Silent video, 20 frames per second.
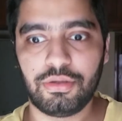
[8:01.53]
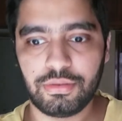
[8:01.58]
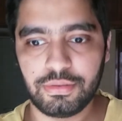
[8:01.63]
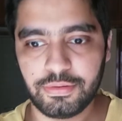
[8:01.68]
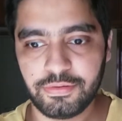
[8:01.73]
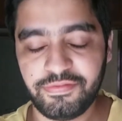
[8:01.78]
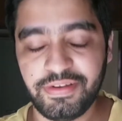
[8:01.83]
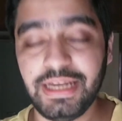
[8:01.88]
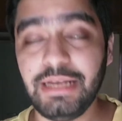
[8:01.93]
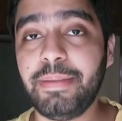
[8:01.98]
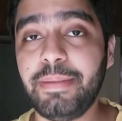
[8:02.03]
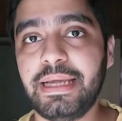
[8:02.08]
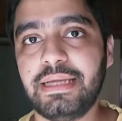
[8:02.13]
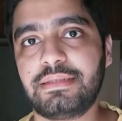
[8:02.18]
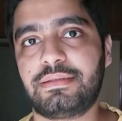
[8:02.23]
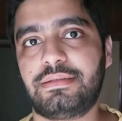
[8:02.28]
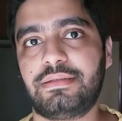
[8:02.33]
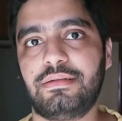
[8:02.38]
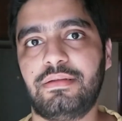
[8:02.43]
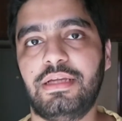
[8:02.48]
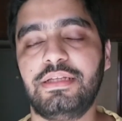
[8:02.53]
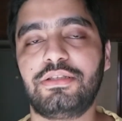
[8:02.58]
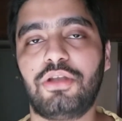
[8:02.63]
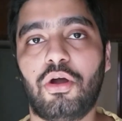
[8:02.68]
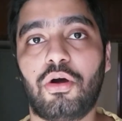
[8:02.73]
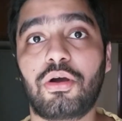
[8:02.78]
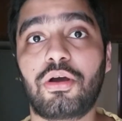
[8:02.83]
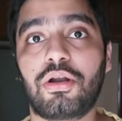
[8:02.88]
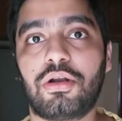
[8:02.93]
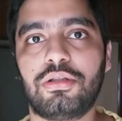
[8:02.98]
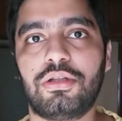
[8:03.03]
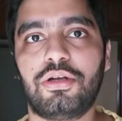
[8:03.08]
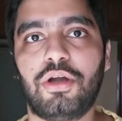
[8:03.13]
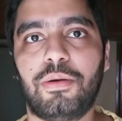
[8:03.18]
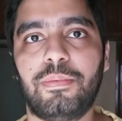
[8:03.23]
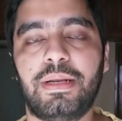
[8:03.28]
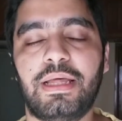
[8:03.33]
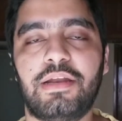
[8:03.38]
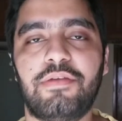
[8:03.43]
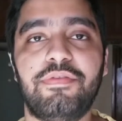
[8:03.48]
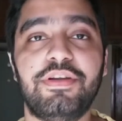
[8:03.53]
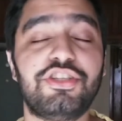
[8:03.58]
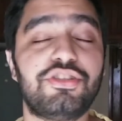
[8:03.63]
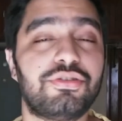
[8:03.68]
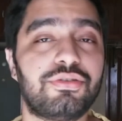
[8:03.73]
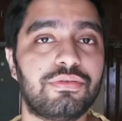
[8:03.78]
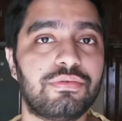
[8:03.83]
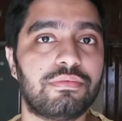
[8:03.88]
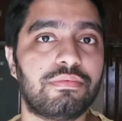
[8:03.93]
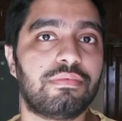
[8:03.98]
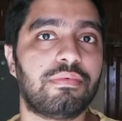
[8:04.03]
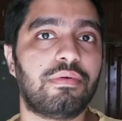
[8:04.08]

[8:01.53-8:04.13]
The wheelbase is longer on the Dominar, which